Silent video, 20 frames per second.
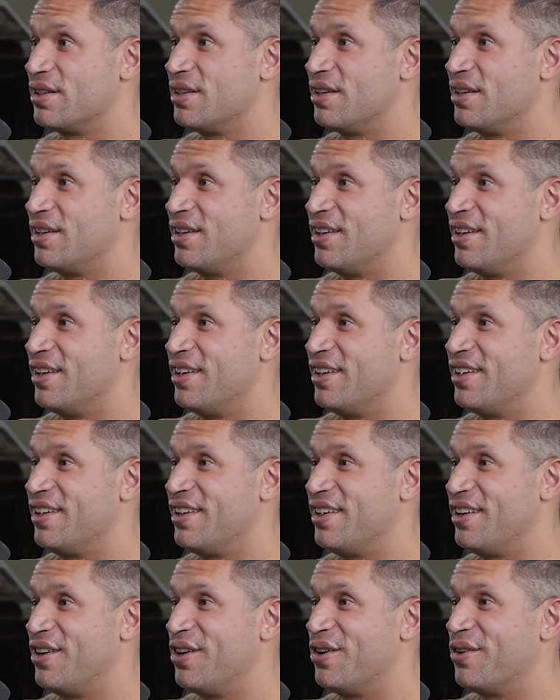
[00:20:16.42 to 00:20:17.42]
yeah.
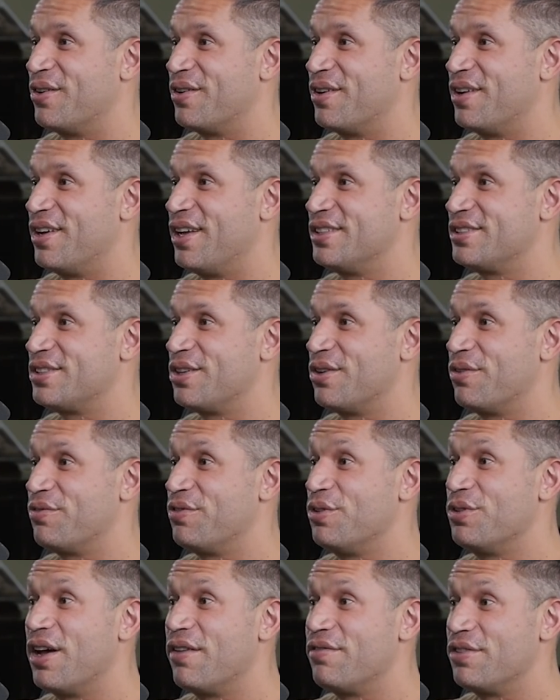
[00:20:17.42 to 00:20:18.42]
You know? And so if
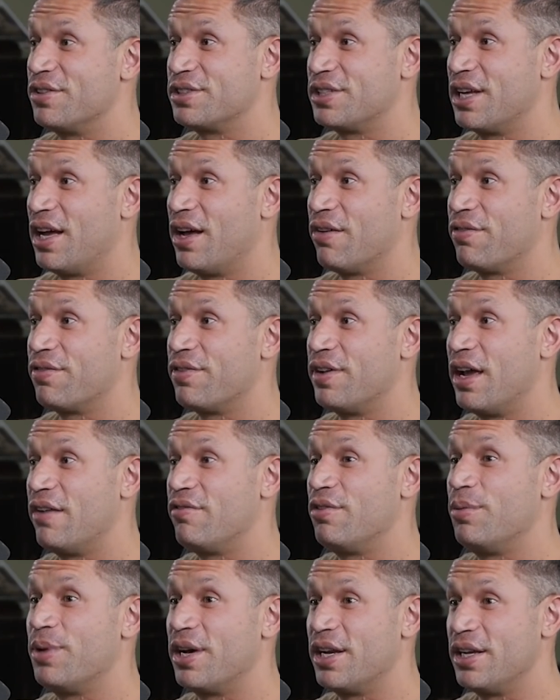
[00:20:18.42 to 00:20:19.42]
you love yourself and
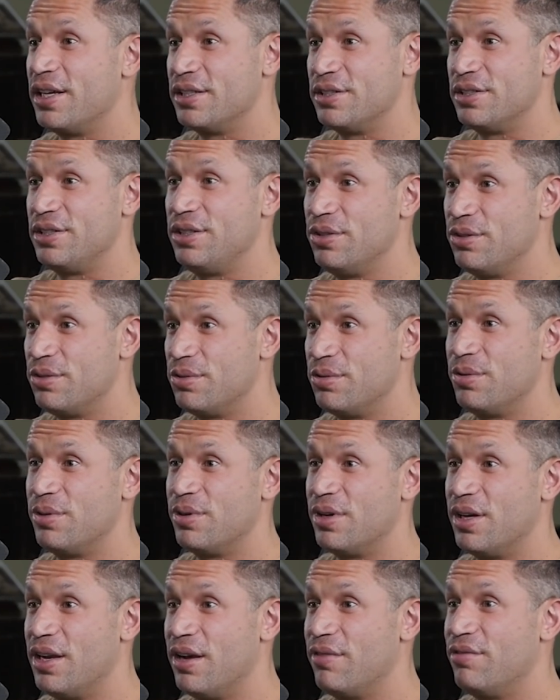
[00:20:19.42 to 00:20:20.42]
everybody is you
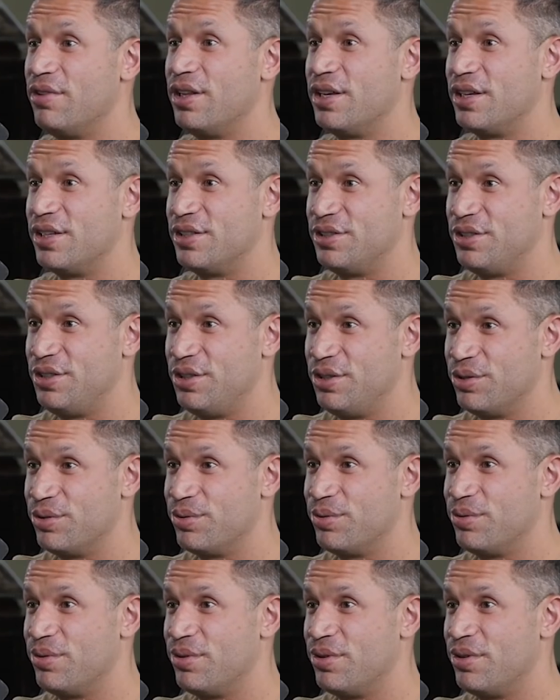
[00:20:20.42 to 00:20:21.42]
and everything is
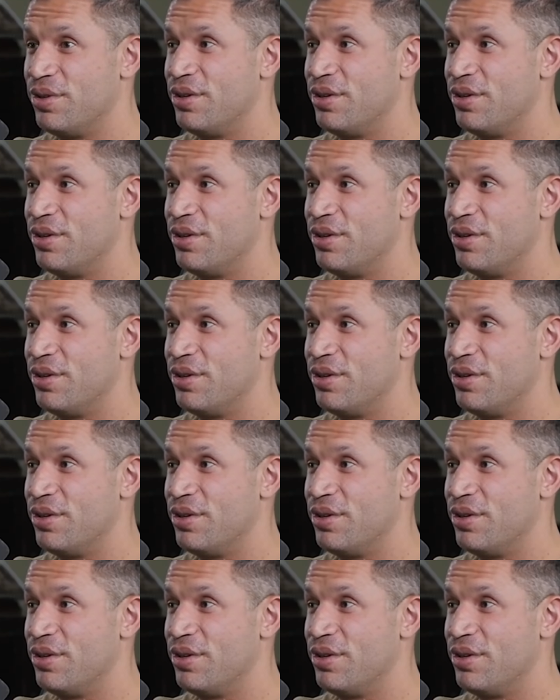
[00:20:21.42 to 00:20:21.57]
you,